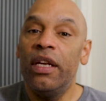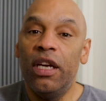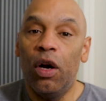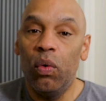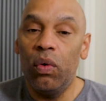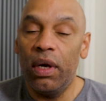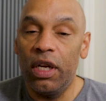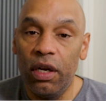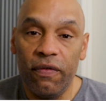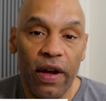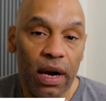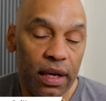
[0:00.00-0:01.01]
you
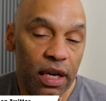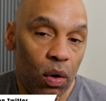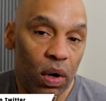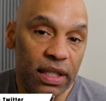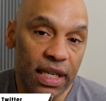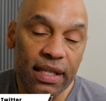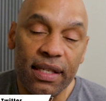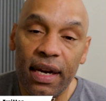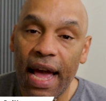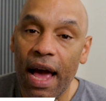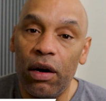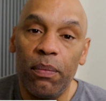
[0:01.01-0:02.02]
know, a
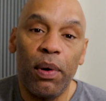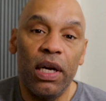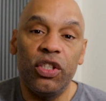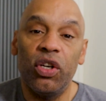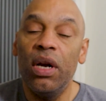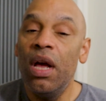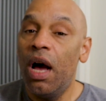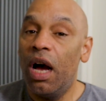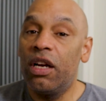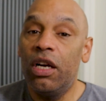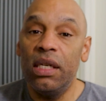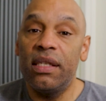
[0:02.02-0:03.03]
decent counter puncher,
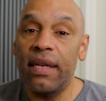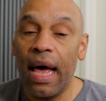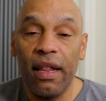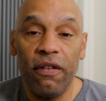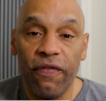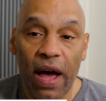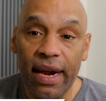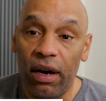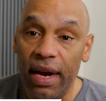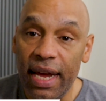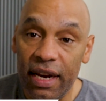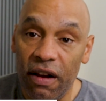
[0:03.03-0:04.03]
a good solid
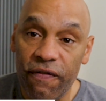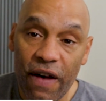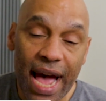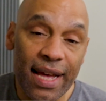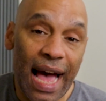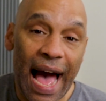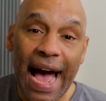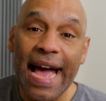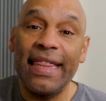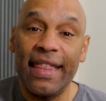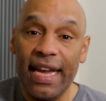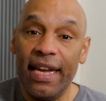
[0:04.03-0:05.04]
fighter. And in fact,
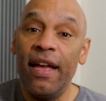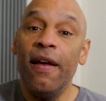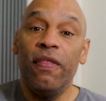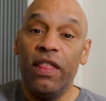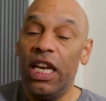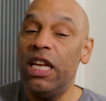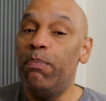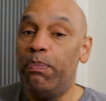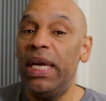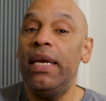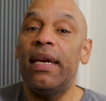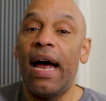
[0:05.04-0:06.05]
I think that he
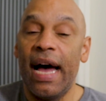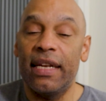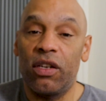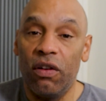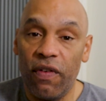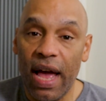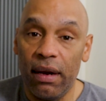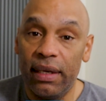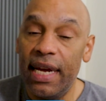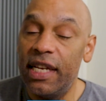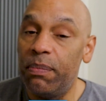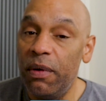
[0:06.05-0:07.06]
beat Oscar
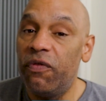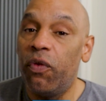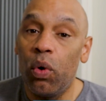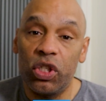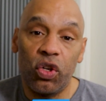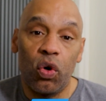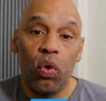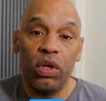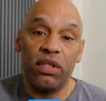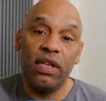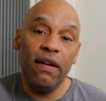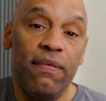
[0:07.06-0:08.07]
Valdez before
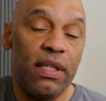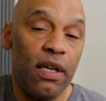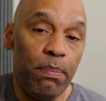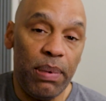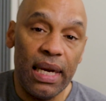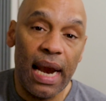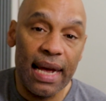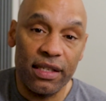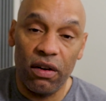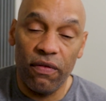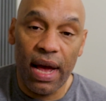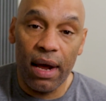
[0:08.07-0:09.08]
Shakur Stevenson beat
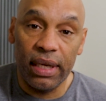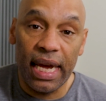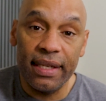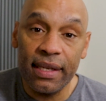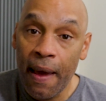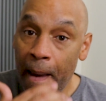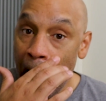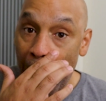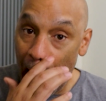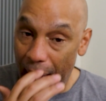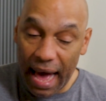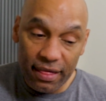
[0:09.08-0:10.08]
Oscar Valdez.
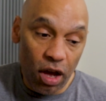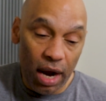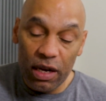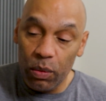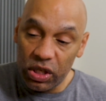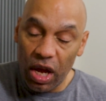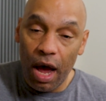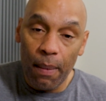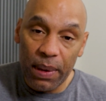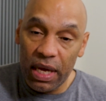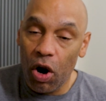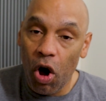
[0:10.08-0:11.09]
I thought he was up